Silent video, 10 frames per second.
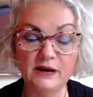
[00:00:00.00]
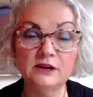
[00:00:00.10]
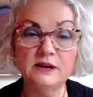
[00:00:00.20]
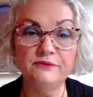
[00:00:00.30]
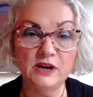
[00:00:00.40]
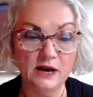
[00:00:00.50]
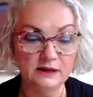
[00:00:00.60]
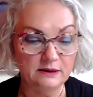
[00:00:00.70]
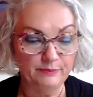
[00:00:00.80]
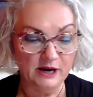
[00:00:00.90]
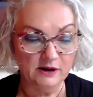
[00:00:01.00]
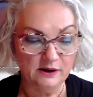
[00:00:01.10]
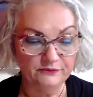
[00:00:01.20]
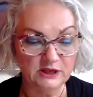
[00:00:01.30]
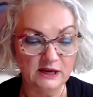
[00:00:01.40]
paragraph 9 and
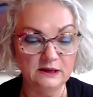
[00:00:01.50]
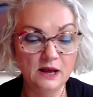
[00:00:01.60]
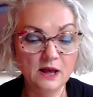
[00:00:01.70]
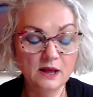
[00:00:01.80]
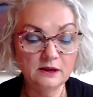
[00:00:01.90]
paragraph 10,